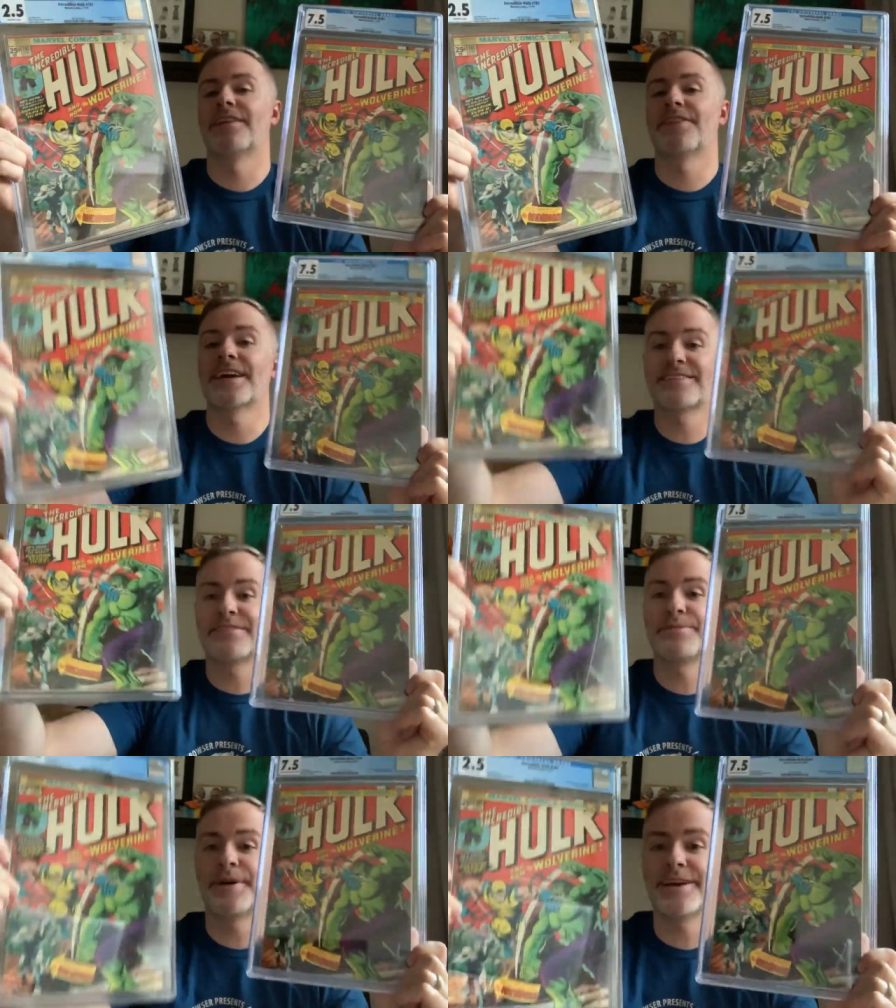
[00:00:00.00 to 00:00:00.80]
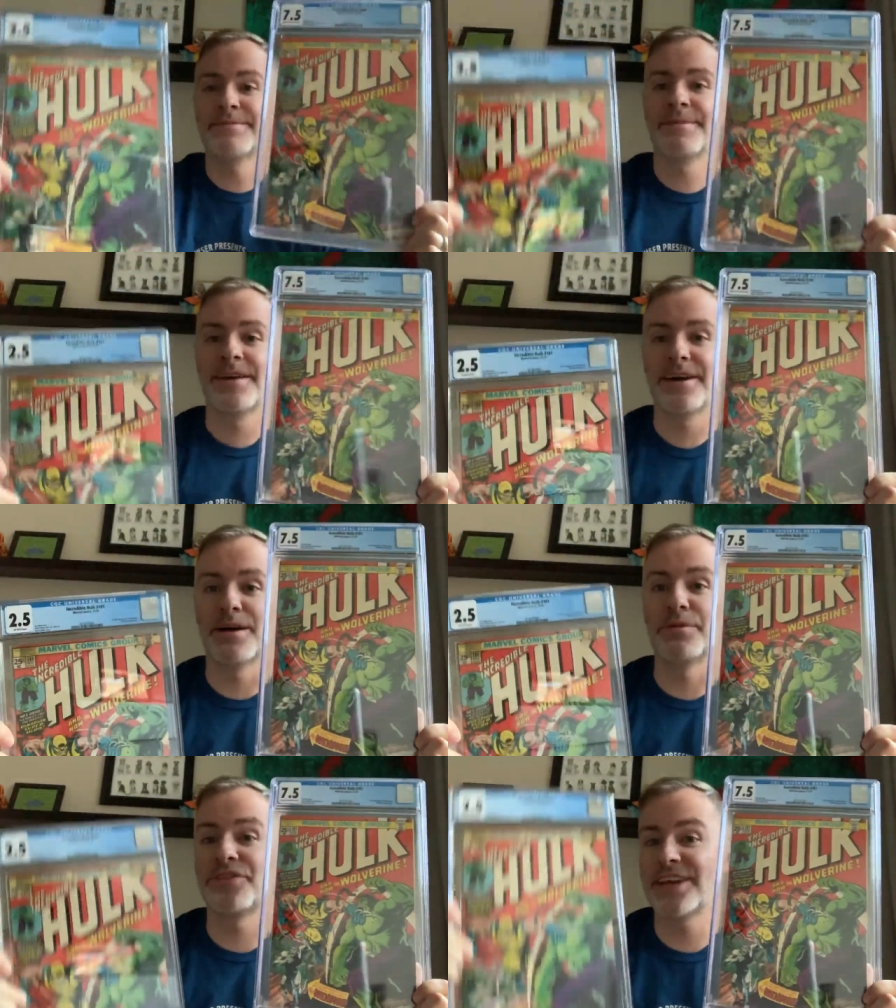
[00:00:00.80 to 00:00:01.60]
Thanks, everybody.
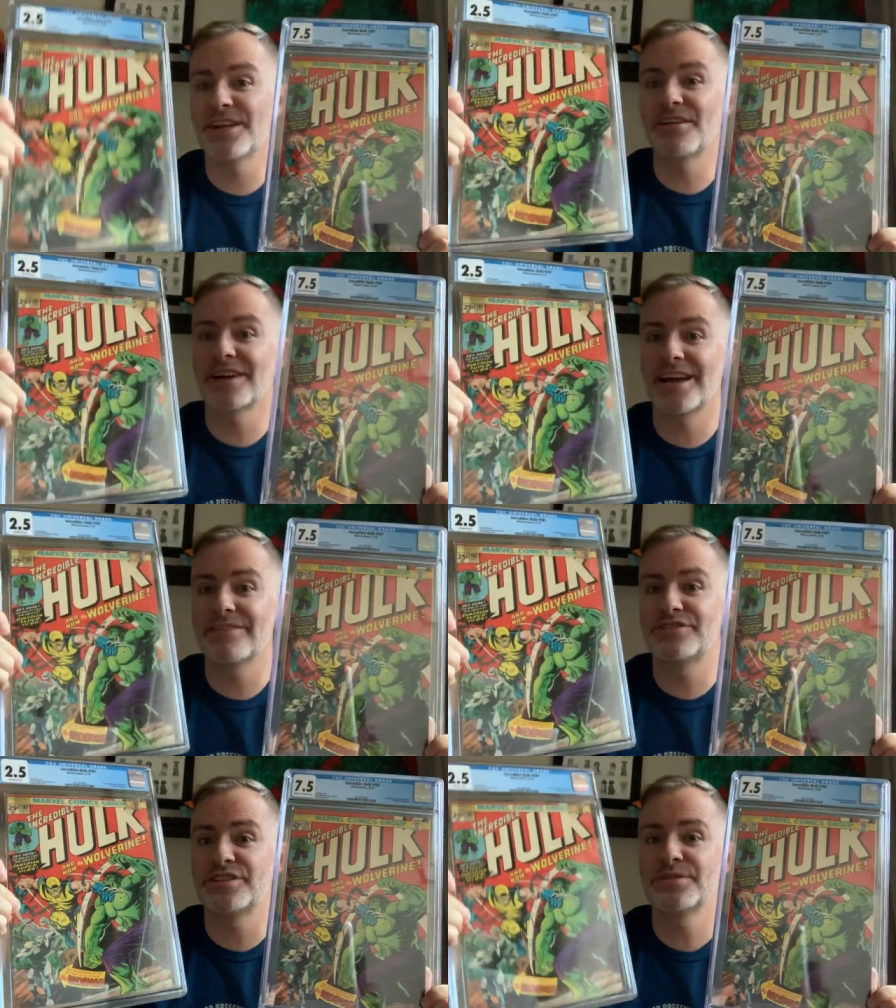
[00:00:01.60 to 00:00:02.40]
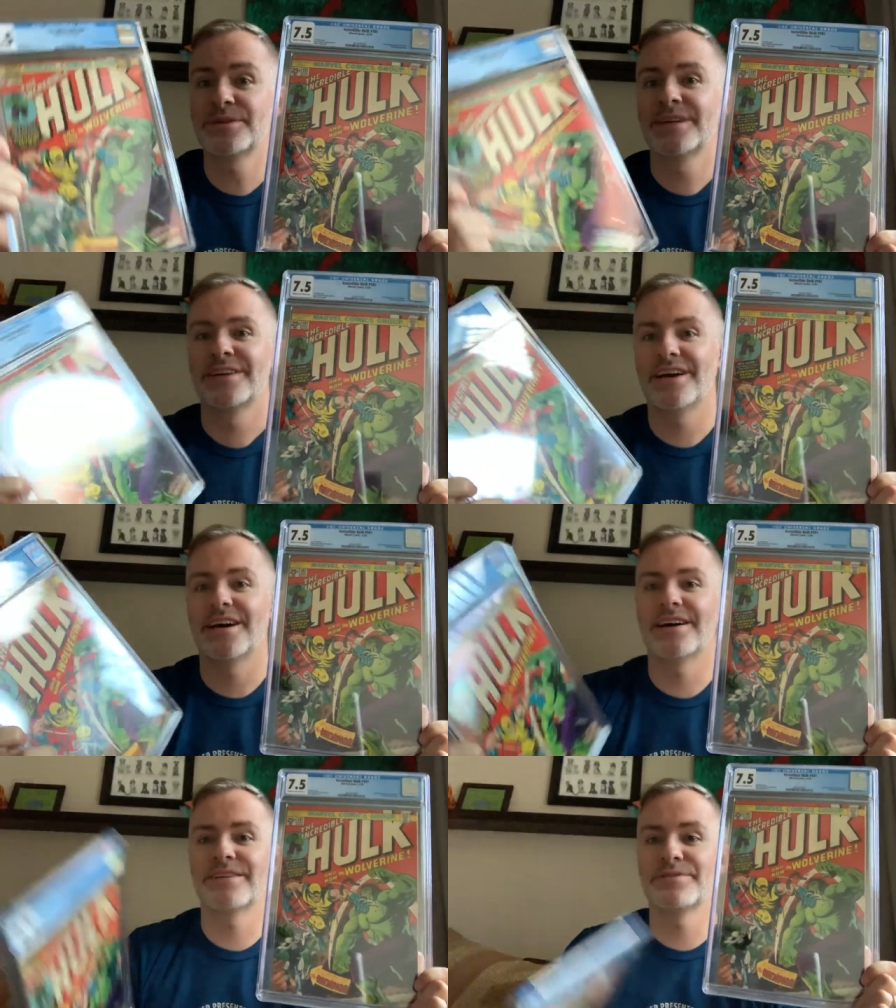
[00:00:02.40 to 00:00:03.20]
We'll see how long I have two.
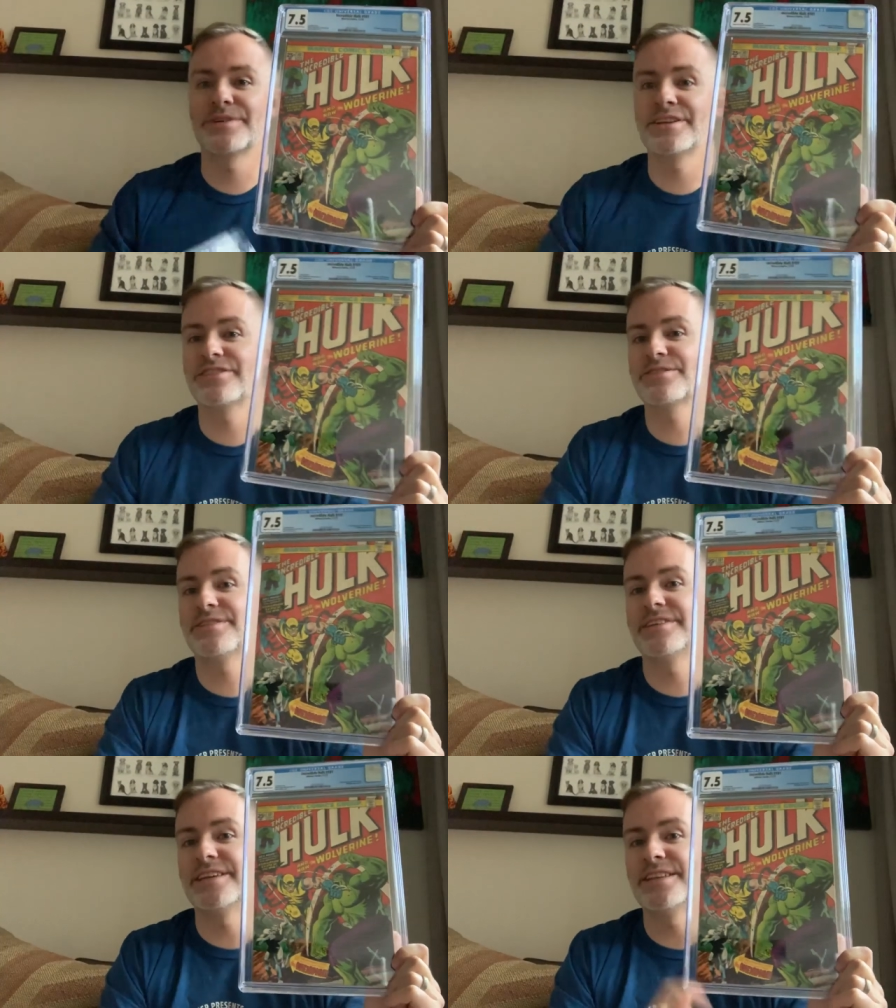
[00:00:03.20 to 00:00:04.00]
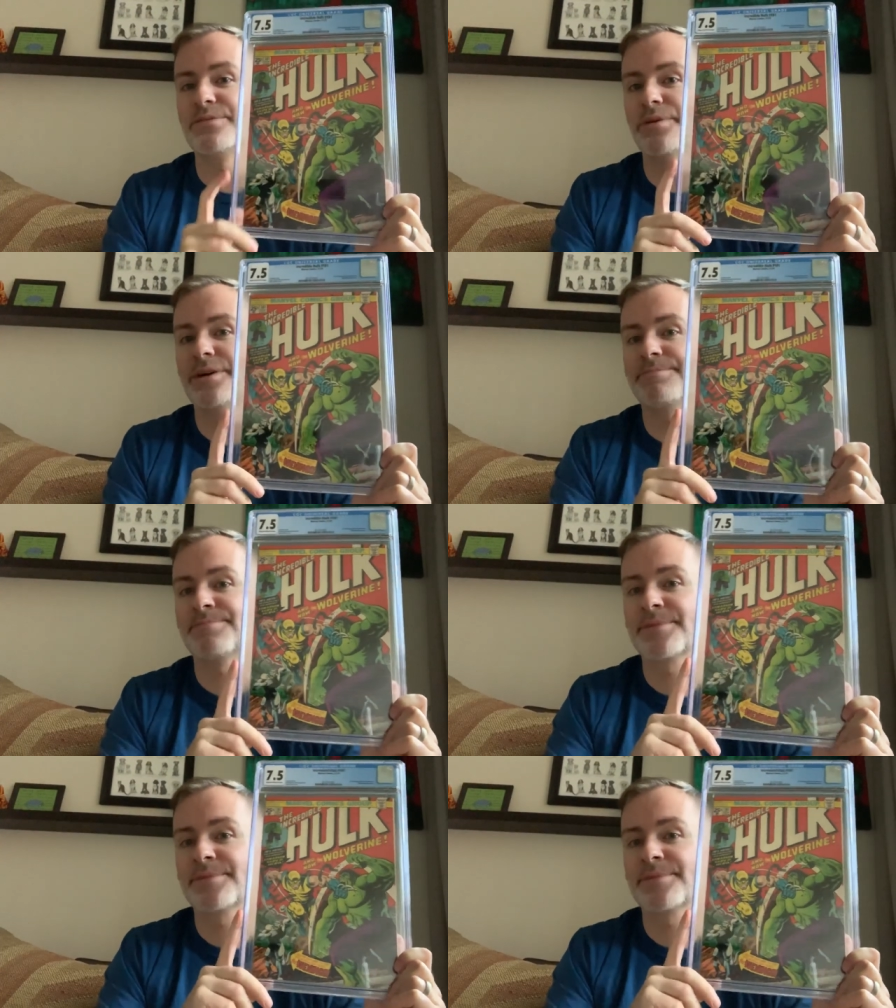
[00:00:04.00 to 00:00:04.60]
Really just need the one.